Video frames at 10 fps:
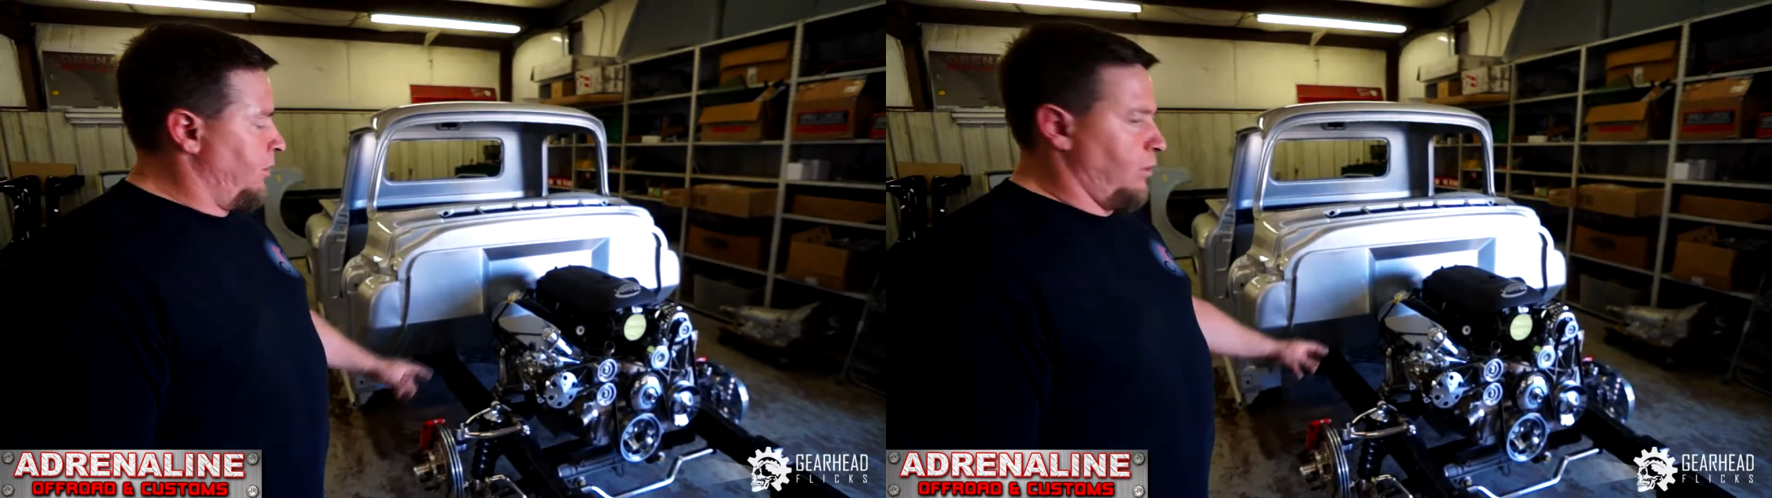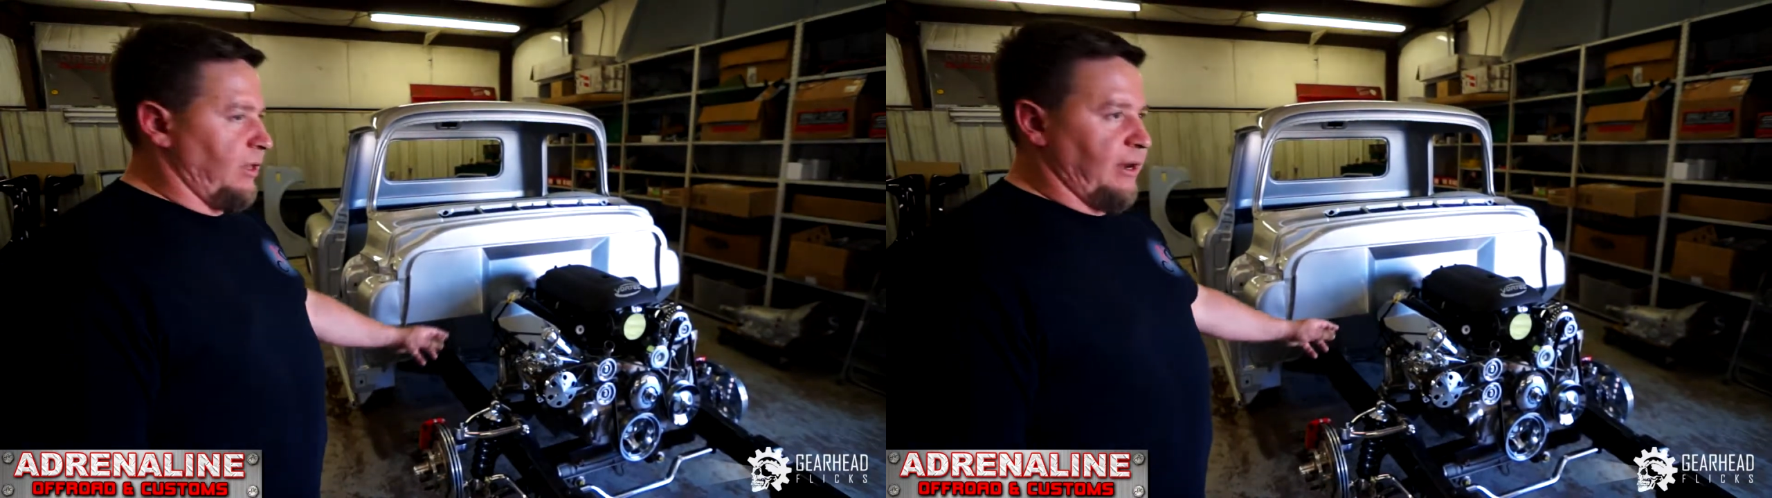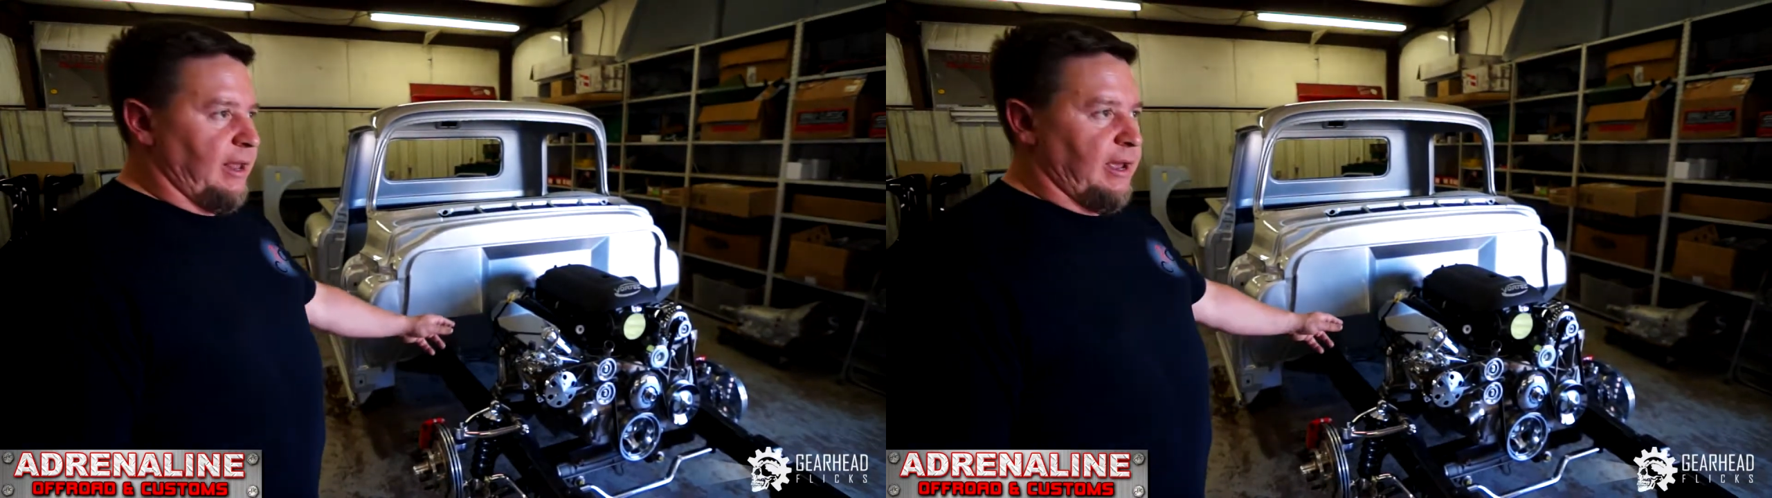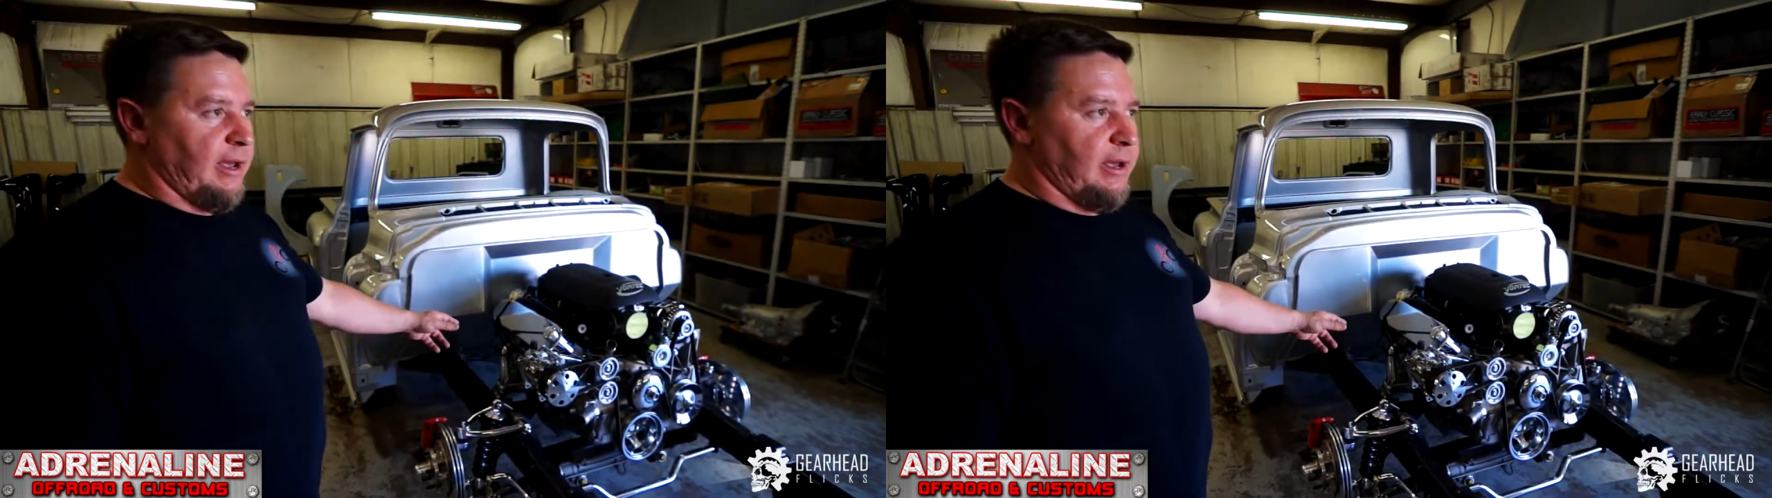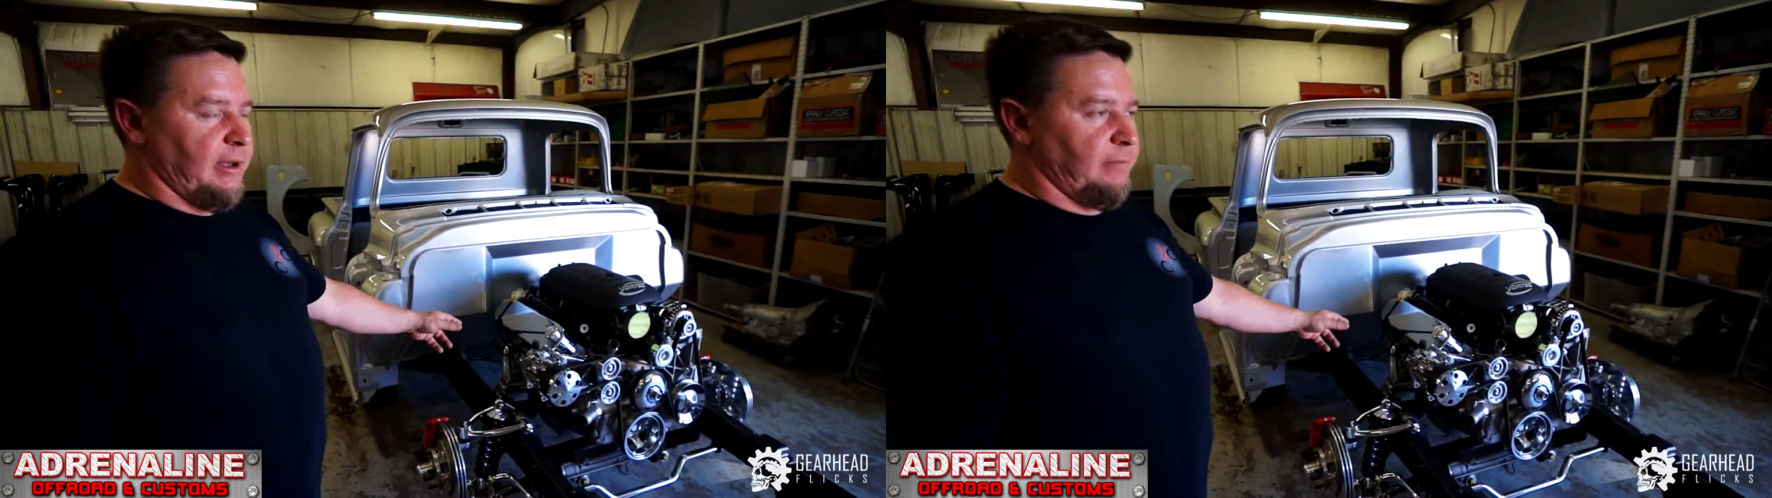with
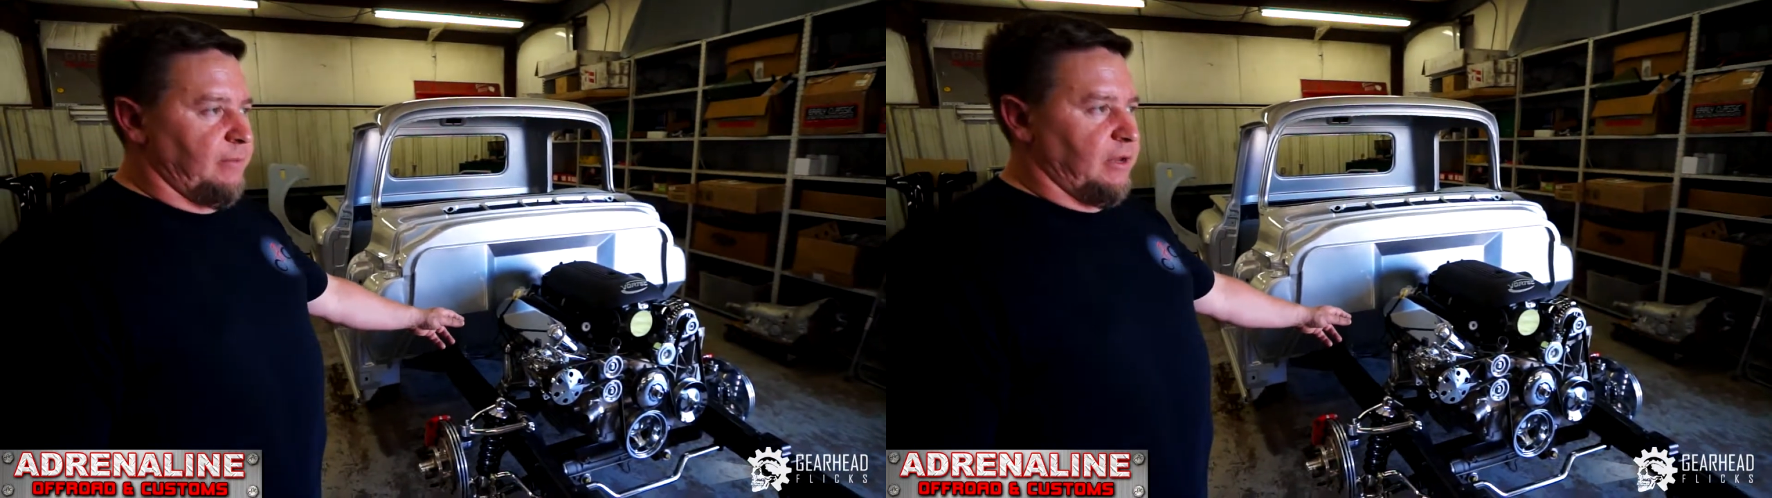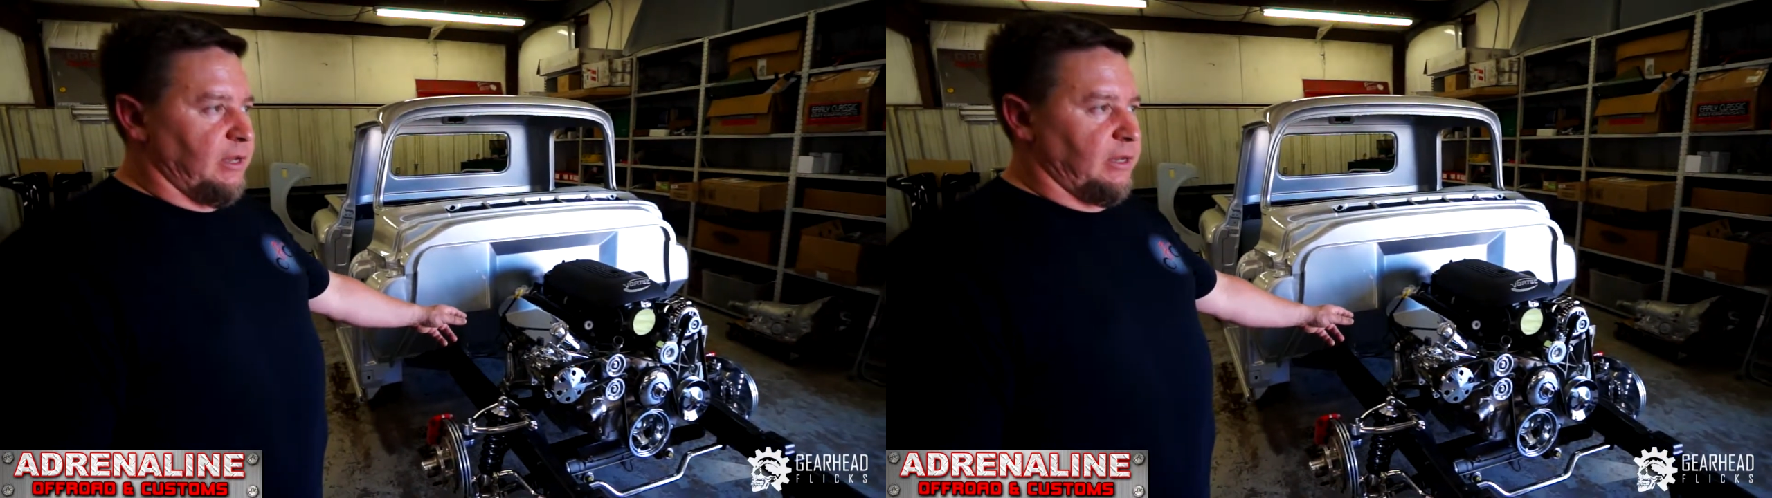a